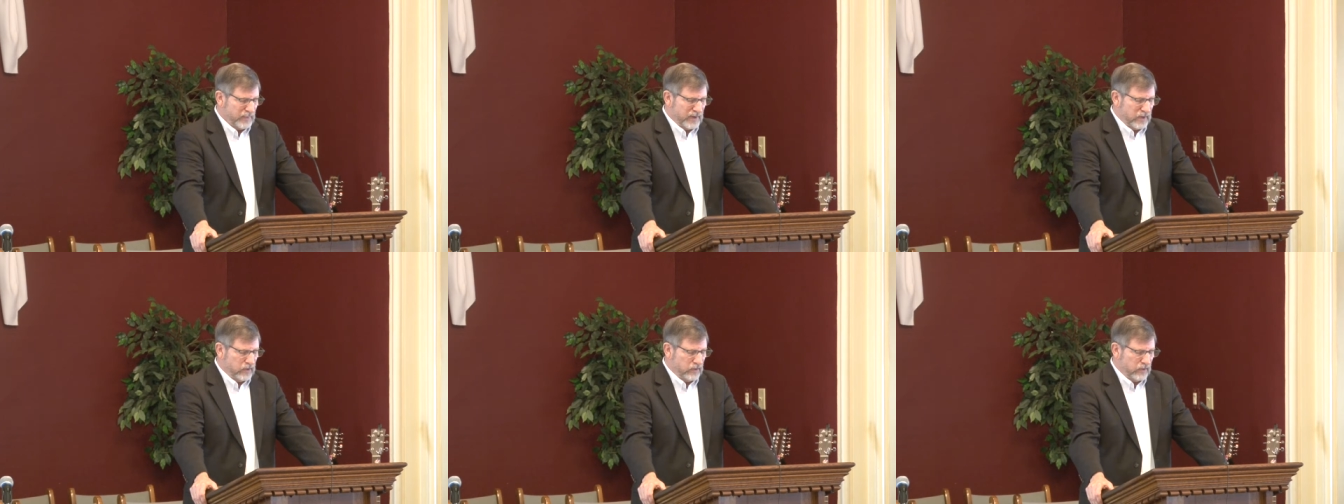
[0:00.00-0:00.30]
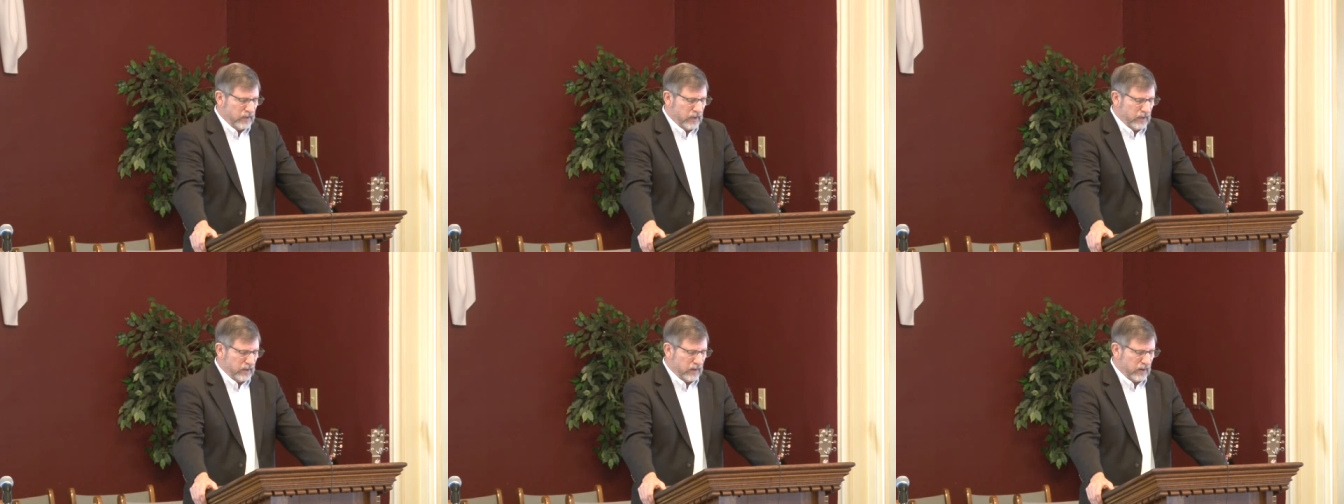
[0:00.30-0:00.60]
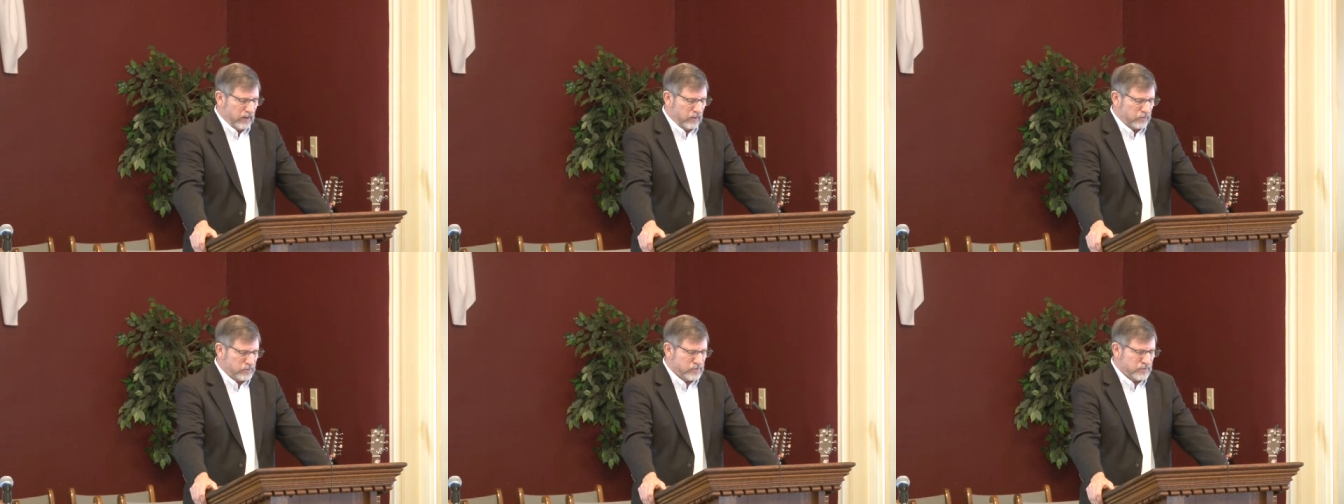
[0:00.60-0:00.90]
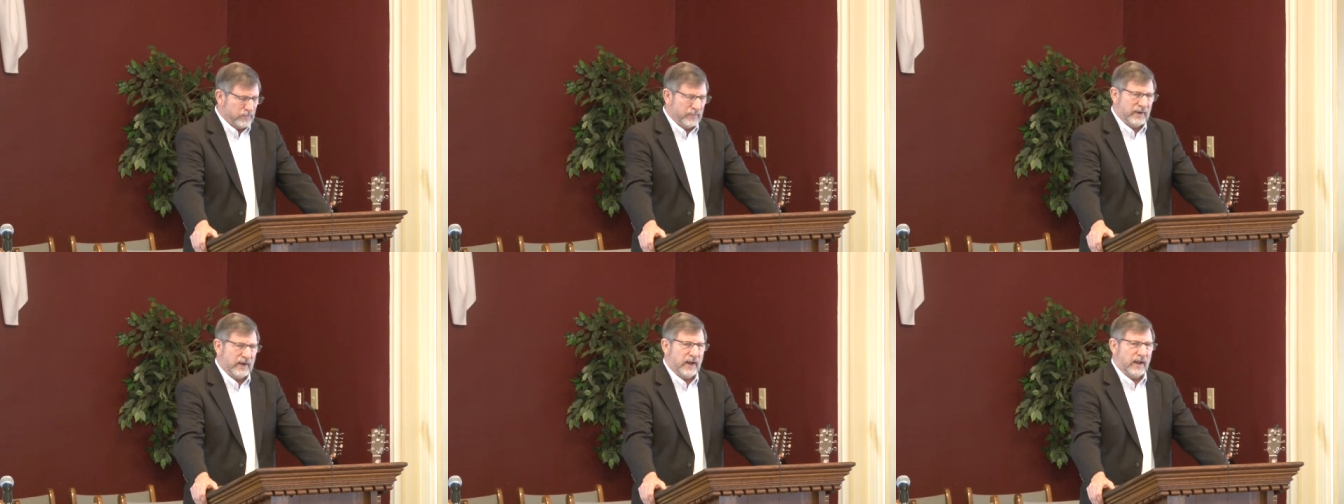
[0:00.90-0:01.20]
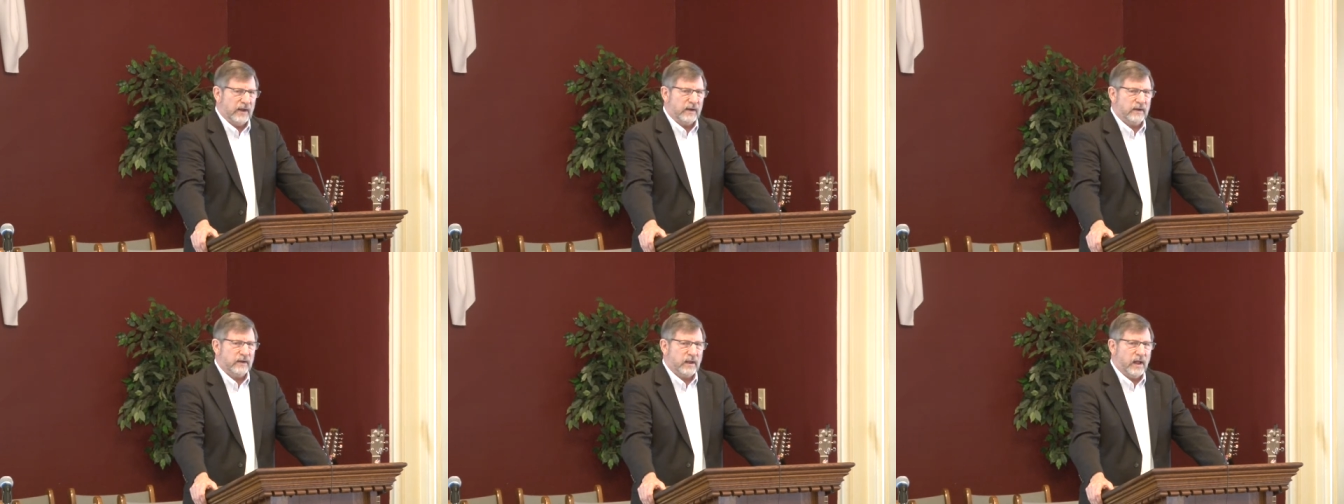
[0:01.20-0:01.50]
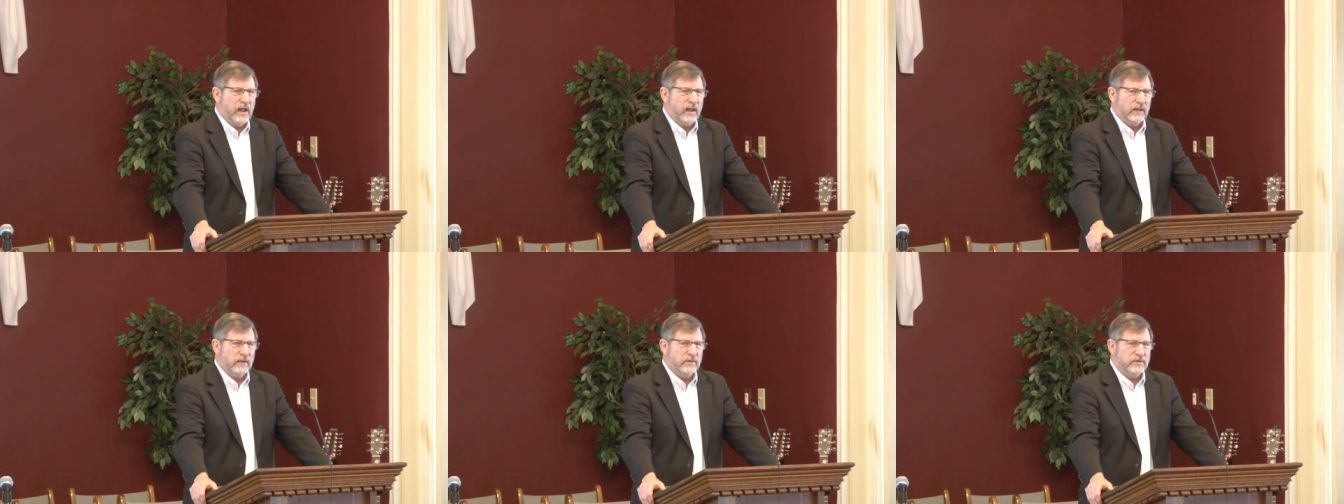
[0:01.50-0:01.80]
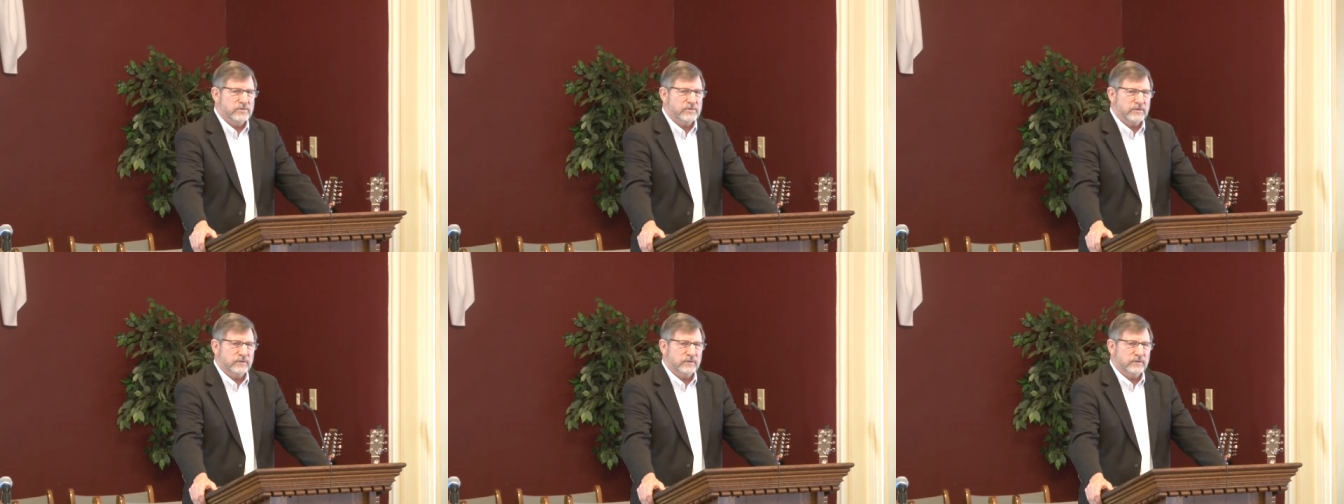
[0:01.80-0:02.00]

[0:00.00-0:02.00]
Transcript: mean you can't hire somebody out of college.